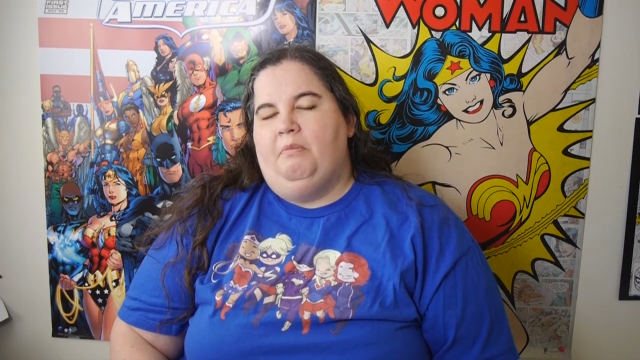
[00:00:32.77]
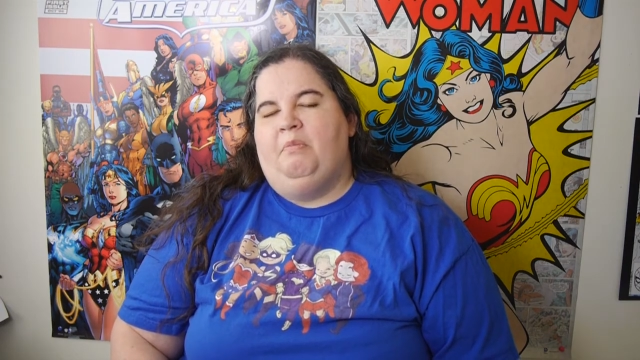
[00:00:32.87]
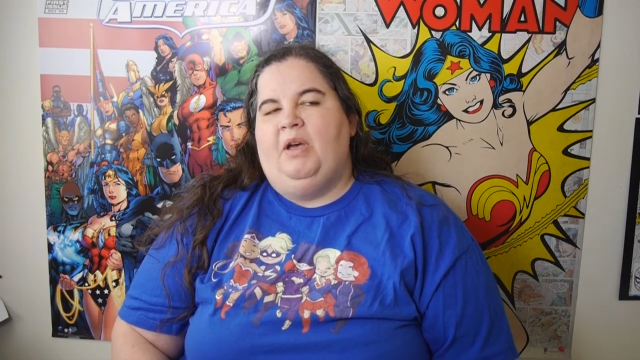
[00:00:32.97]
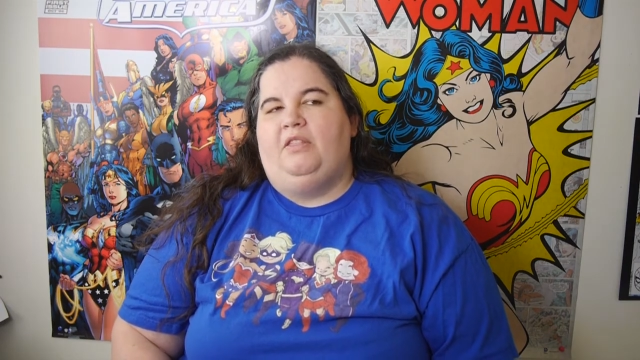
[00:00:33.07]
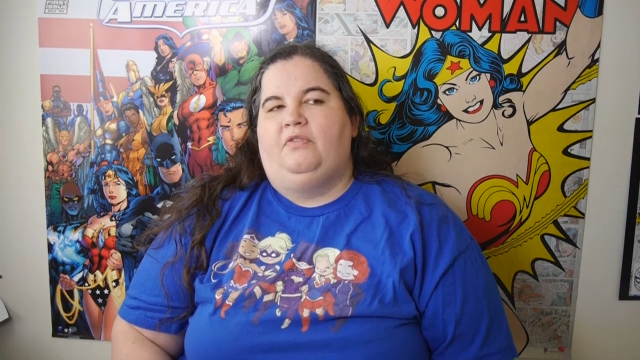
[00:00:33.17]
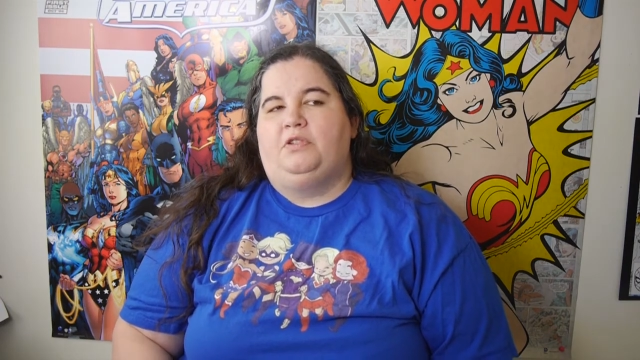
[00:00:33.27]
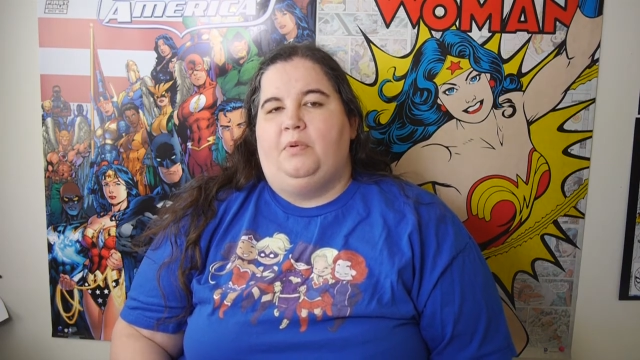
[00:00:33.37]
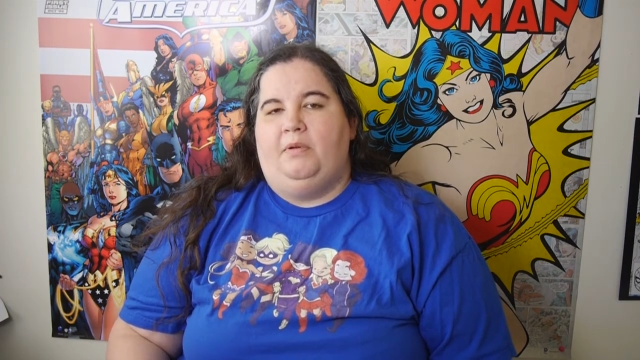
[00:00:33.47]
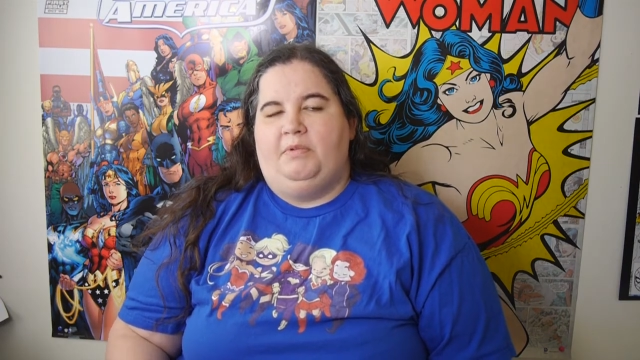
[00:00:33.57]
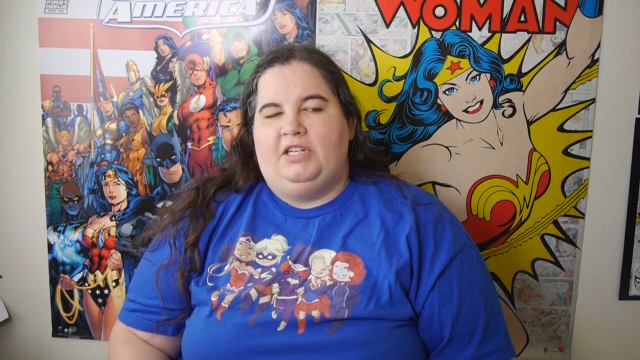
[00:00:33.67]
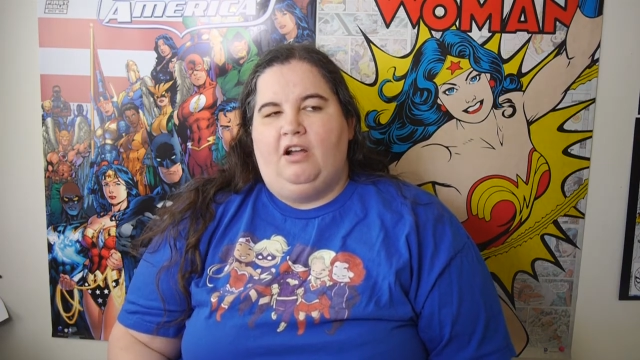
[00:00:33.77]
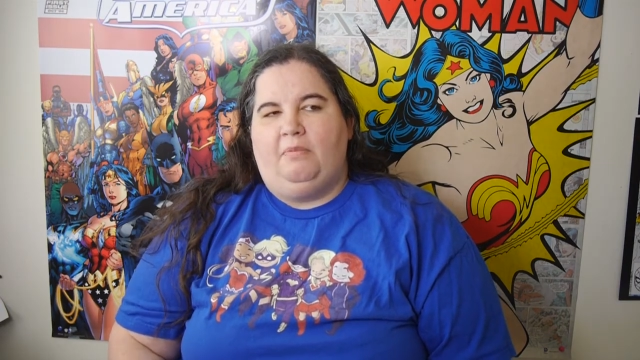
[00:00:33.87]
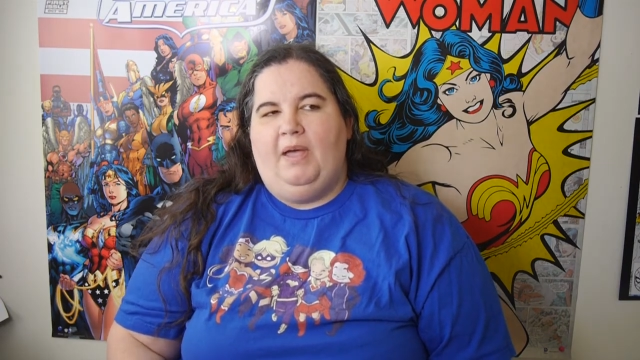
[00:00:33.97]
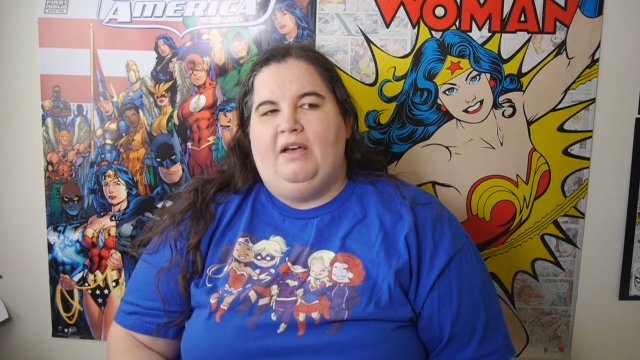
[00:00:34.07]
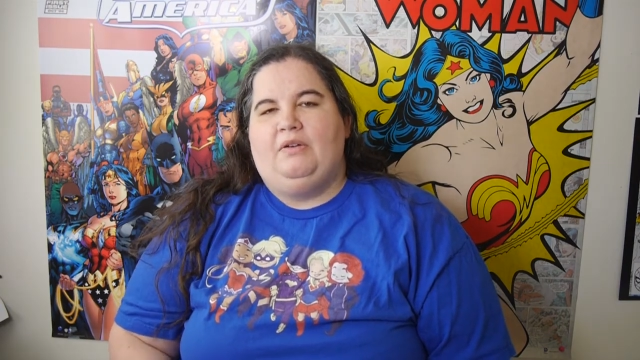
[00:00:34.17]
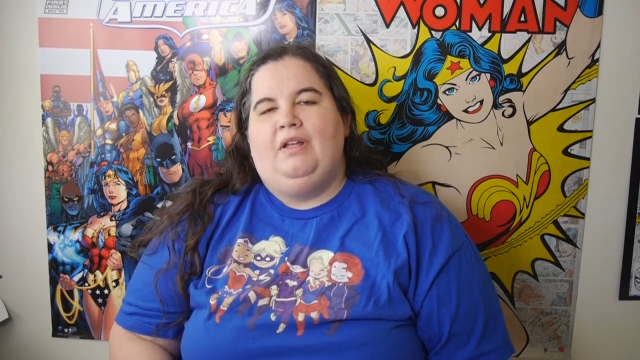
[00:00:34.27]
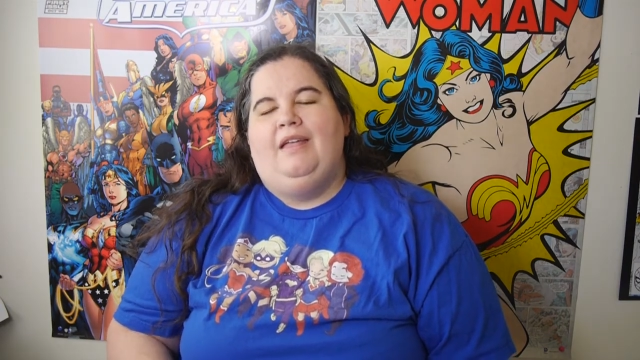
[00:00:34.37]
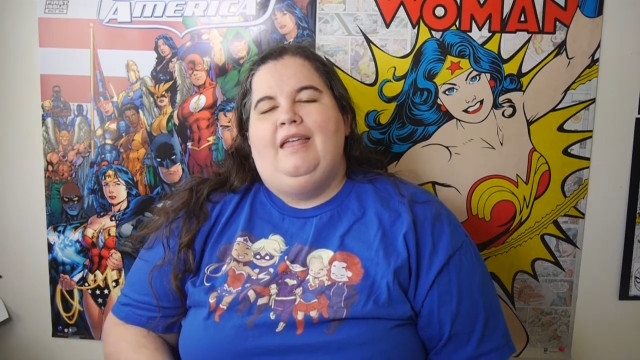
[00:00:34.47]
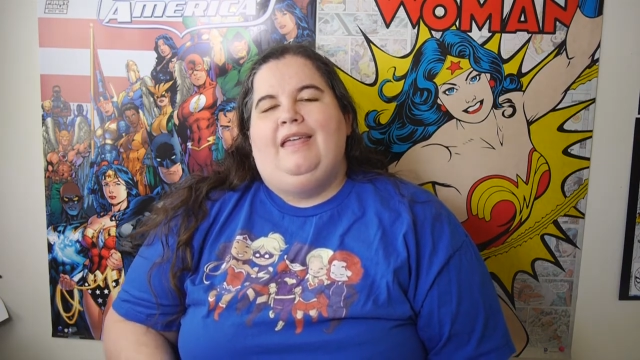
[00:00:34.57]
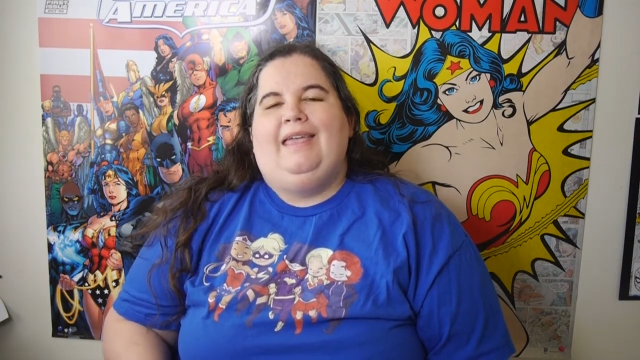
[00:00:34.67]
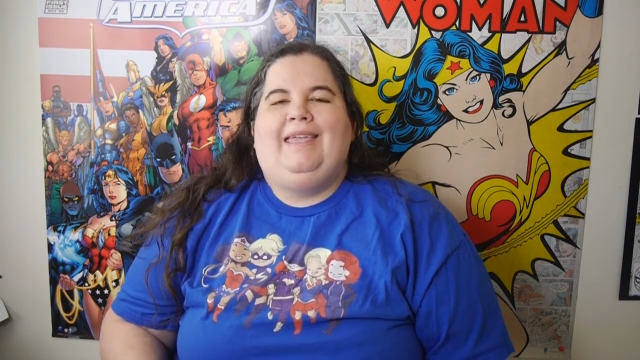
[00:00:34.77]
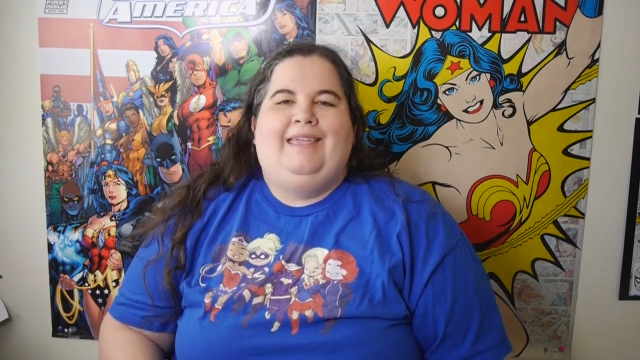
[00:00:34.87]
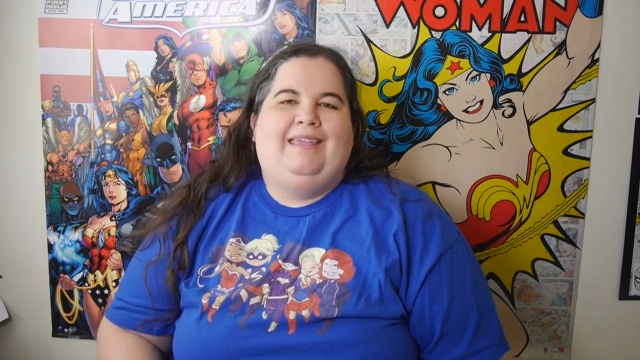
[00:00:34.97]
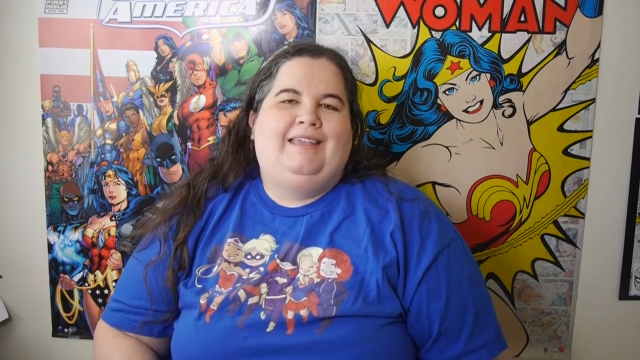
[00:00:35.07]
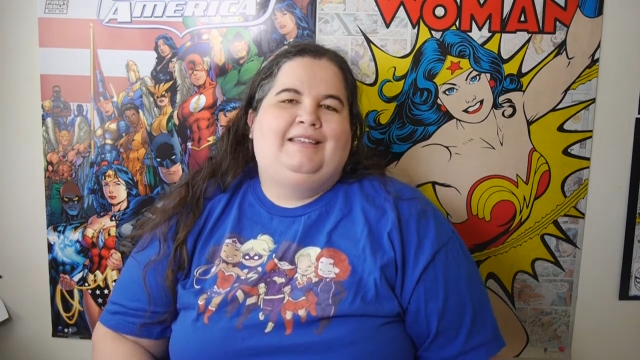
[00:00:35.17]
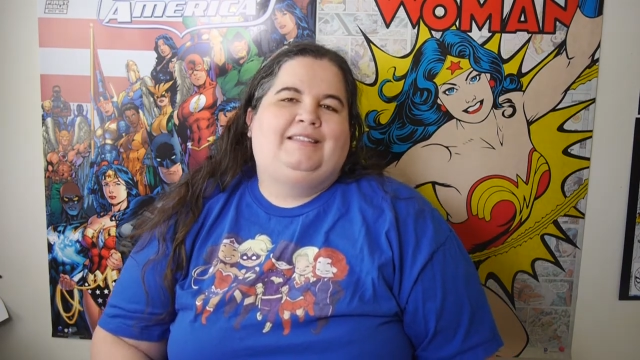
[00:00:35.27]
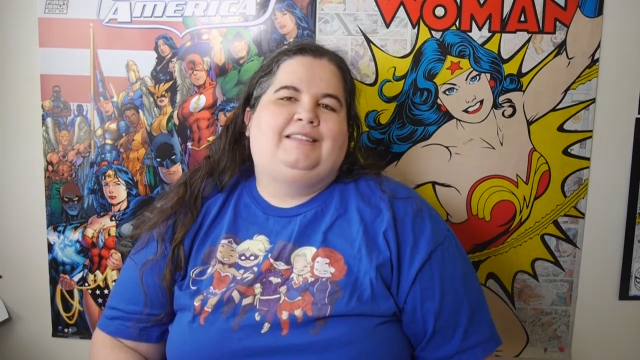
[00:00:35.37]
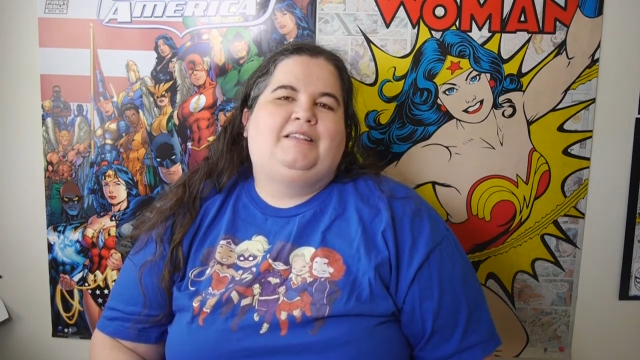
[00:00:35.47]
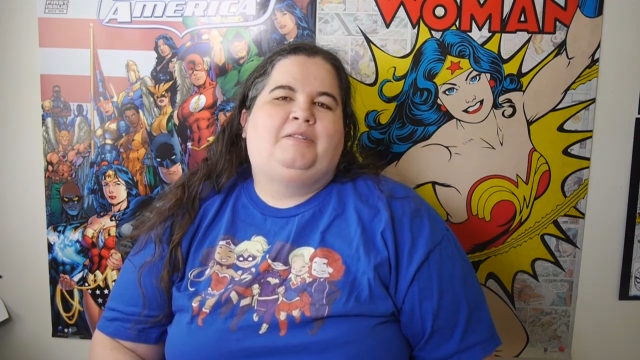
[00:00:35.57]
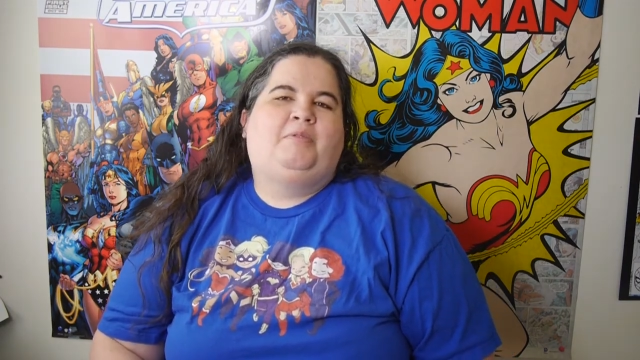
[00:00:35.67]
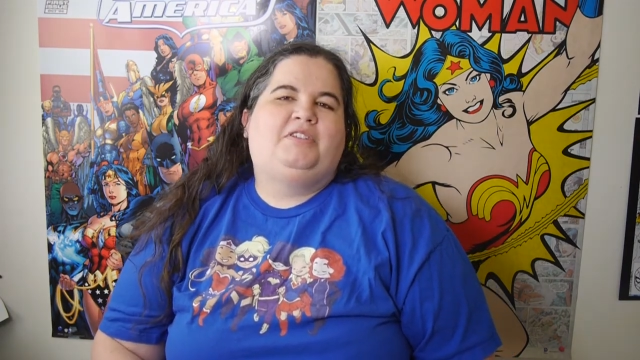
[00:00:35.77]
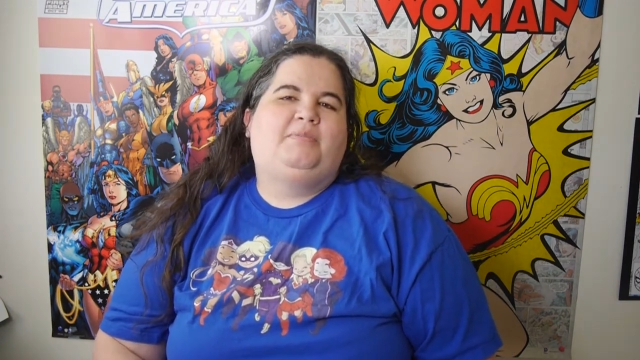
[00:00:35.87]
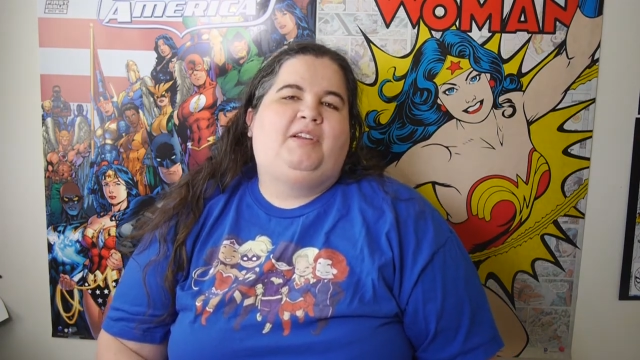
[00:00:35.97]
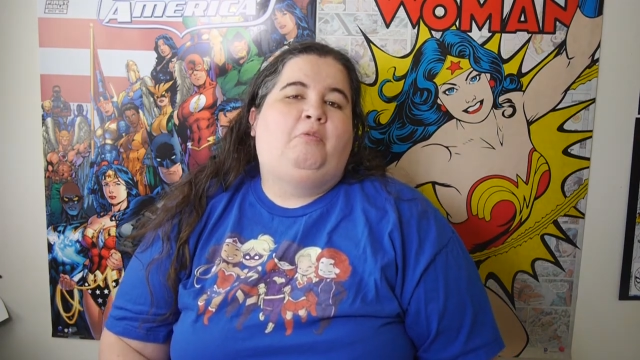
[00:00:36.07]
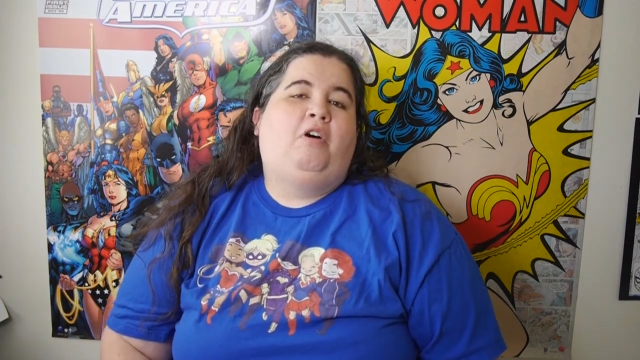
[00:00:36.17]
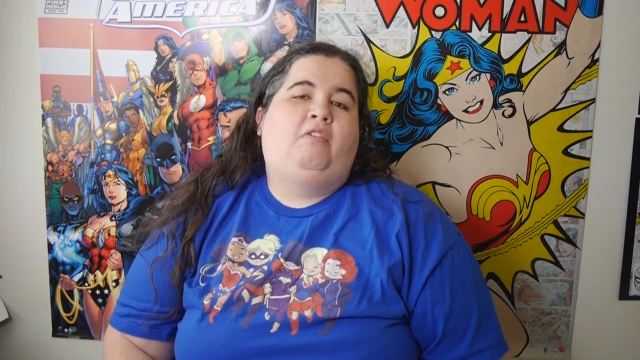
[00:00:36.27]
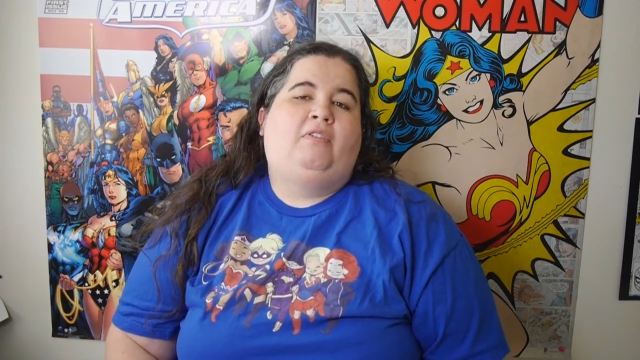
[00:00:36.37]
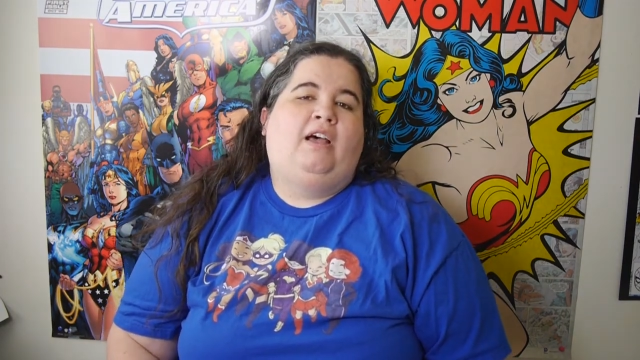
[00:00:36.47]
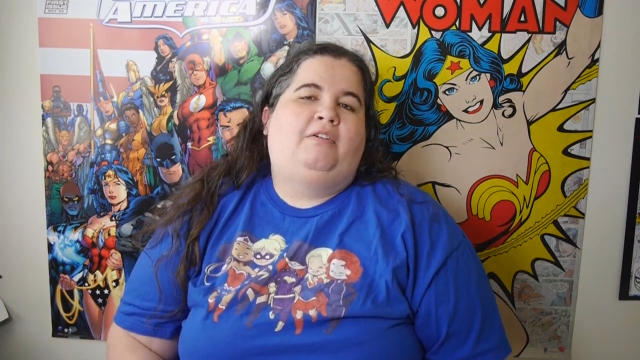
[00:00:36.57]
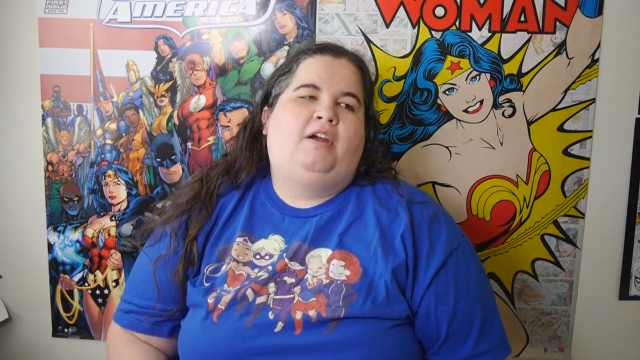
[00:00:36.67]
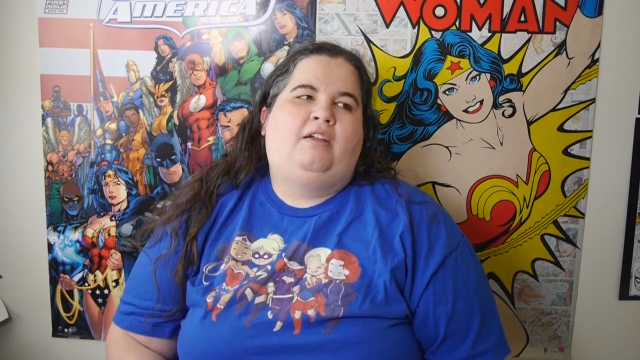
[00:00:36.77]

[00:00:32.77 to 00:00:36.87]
but the first one I'm gonna talk about is The Perks of Being a Wallflower.